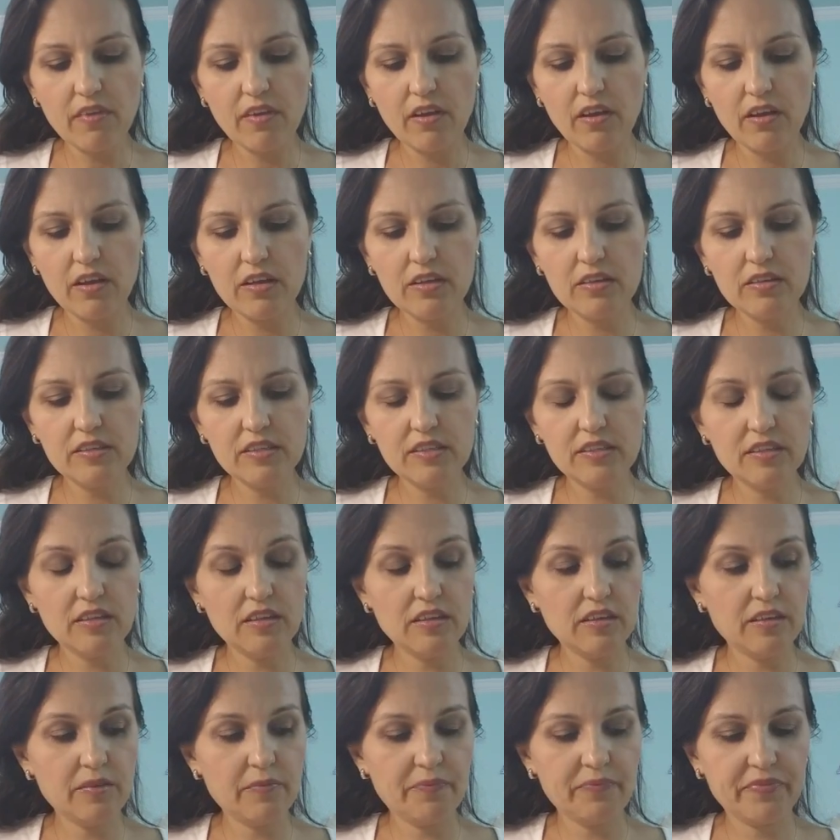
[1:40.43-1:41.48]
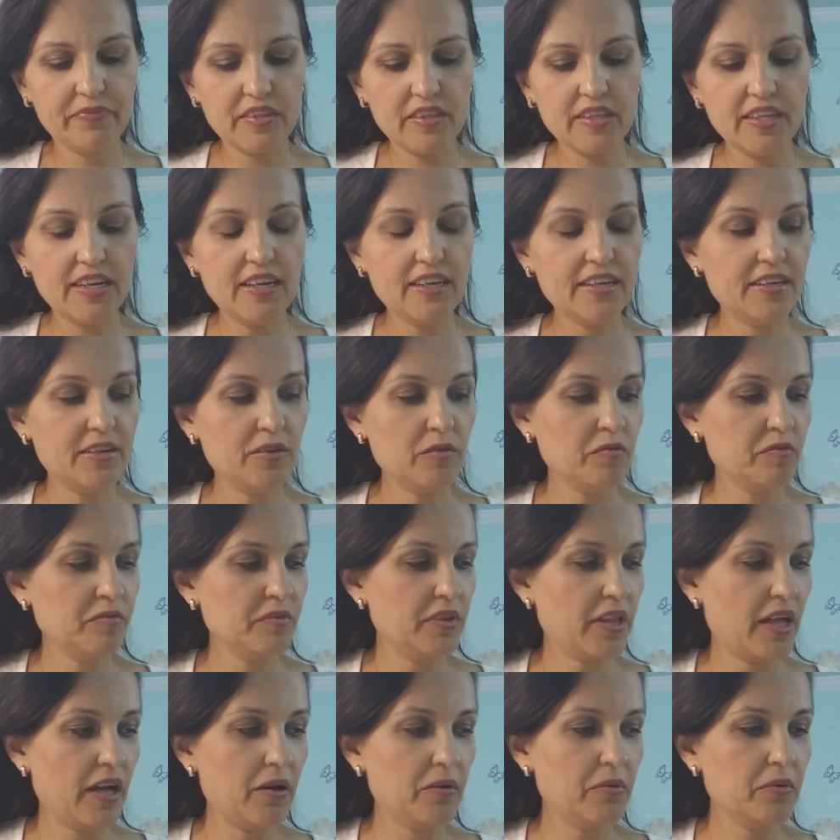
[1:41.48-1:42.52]
is the little
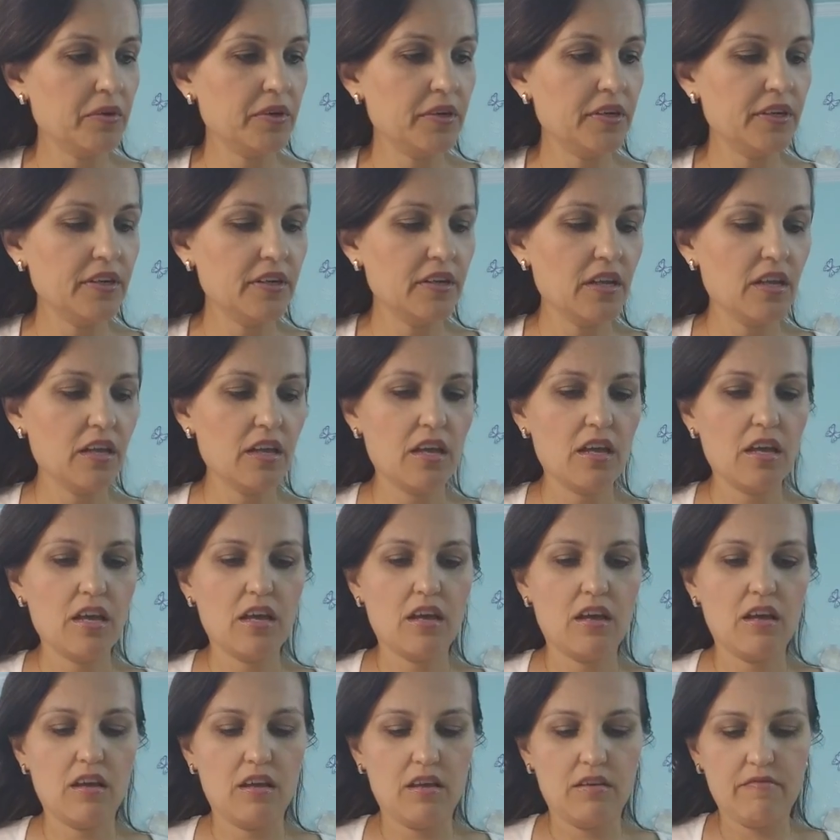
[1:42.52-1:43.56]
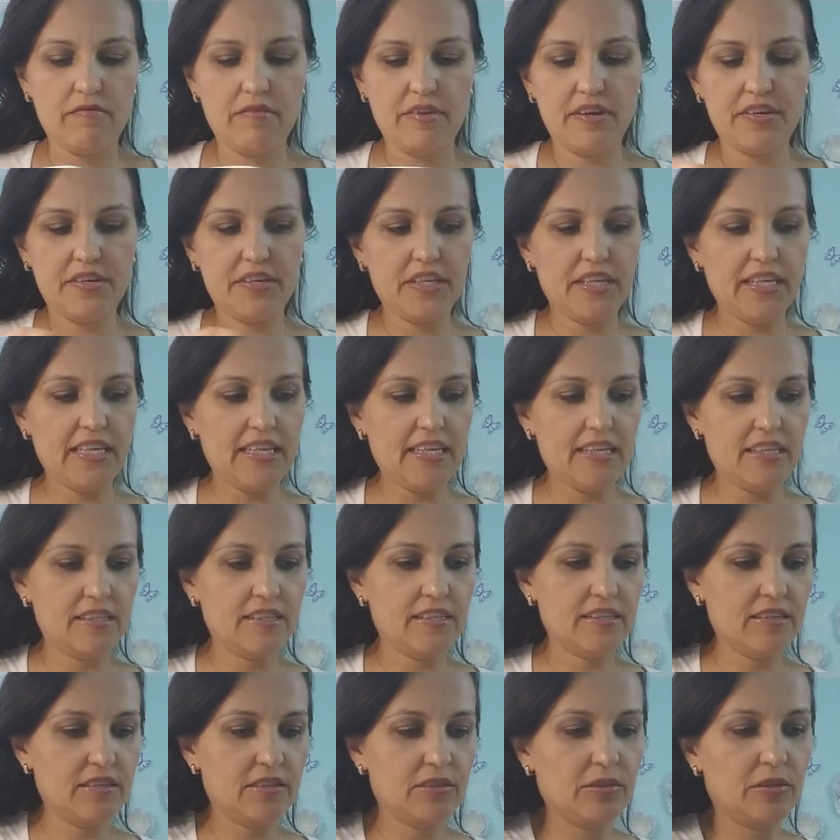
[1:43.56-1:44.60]
flower. Very
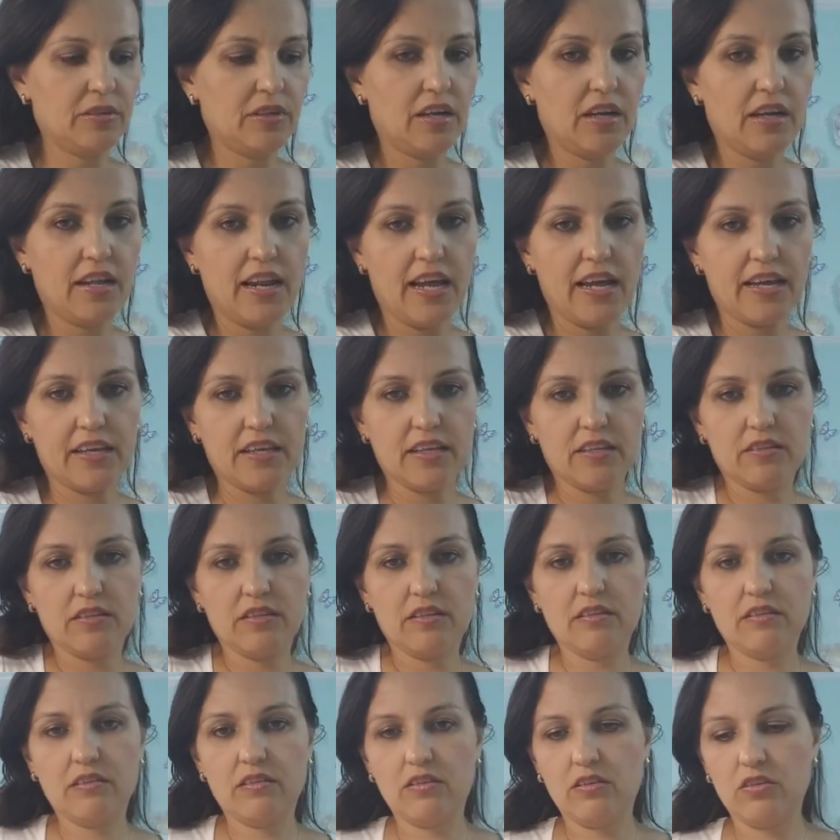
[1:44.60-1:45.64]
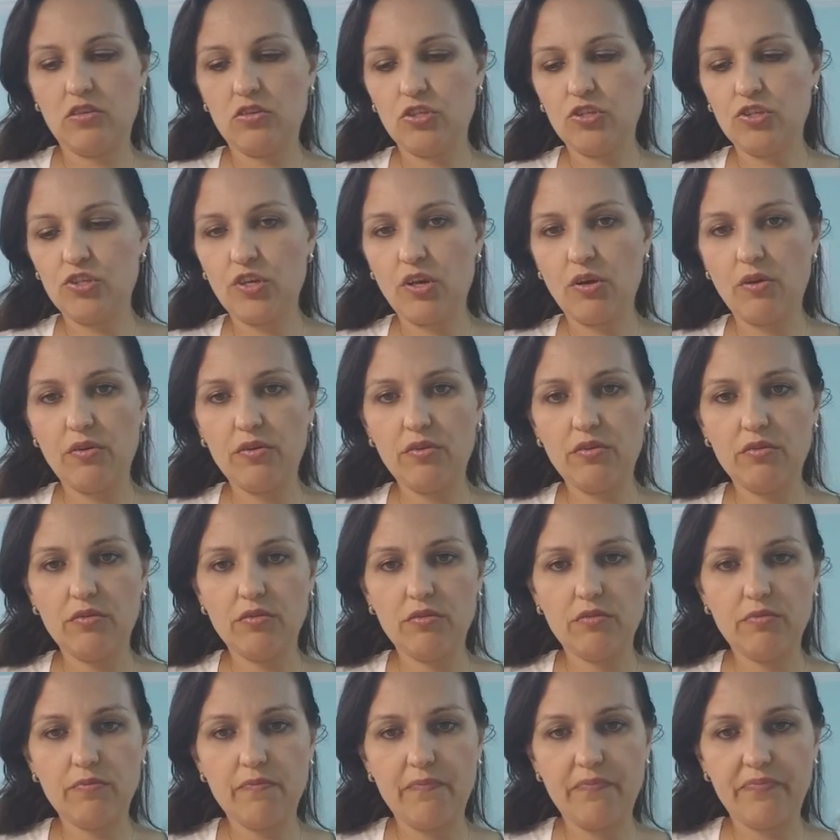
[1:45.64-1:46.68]
easy to cut. I can show
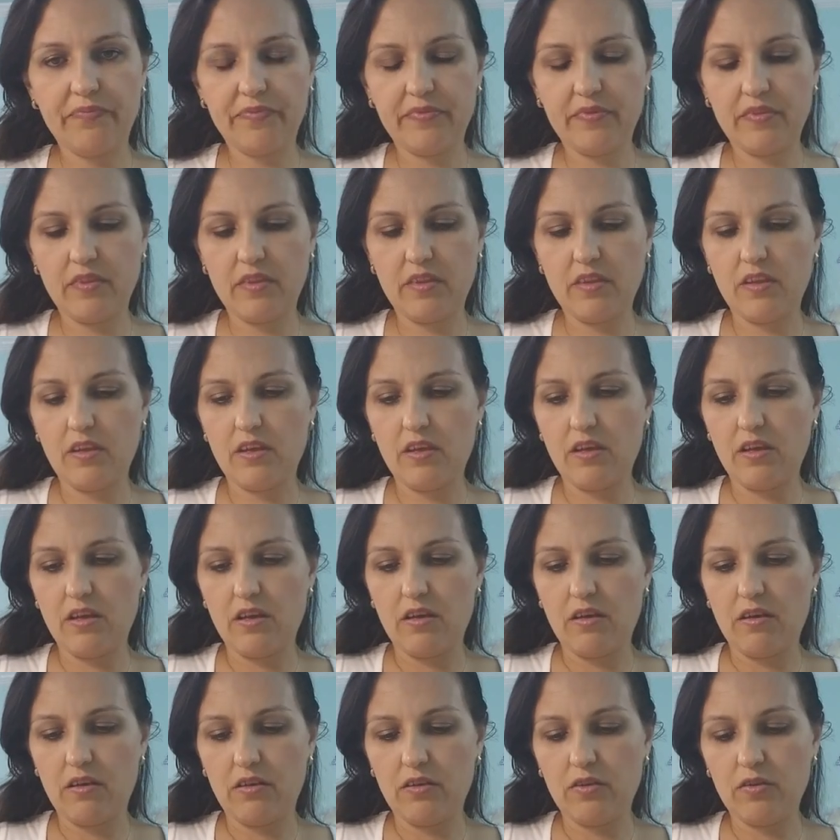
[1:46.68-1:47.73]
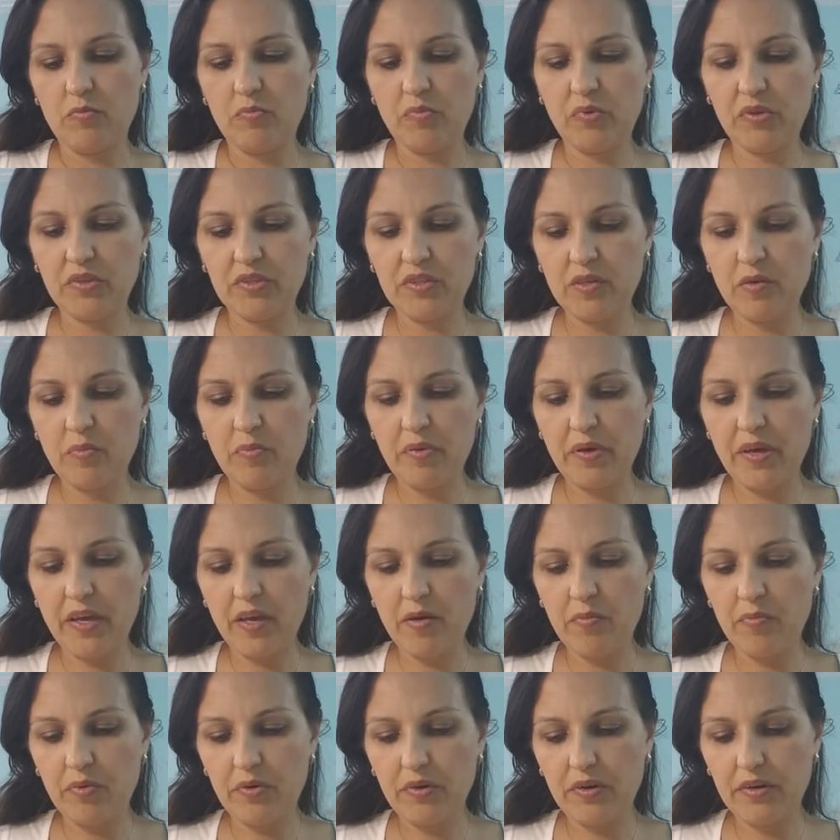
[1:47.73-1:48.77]
you. You put your
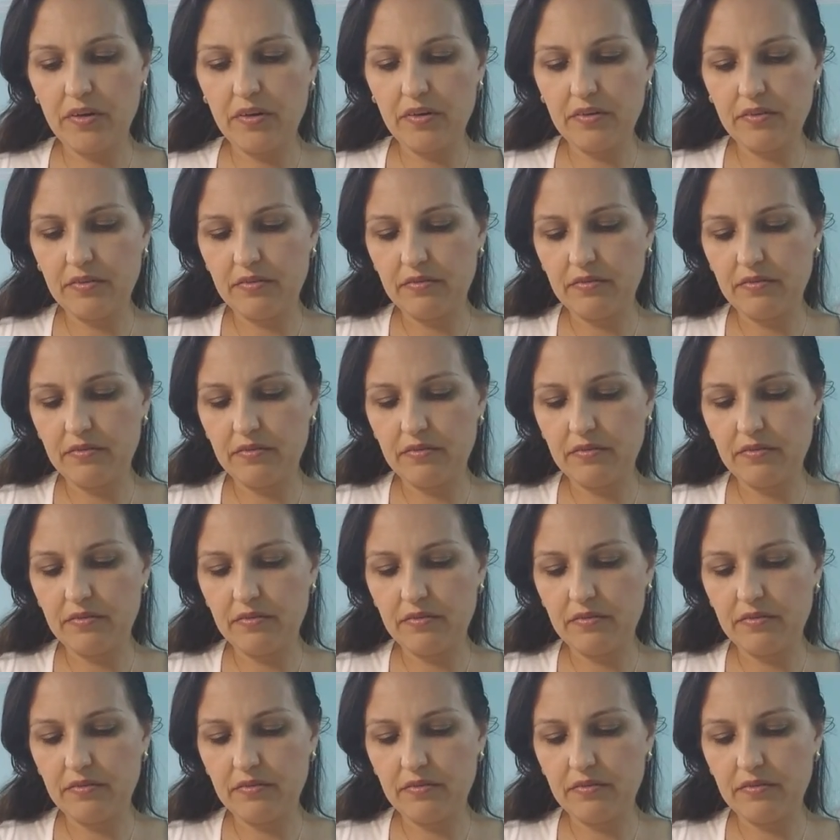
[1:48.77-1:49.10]
paper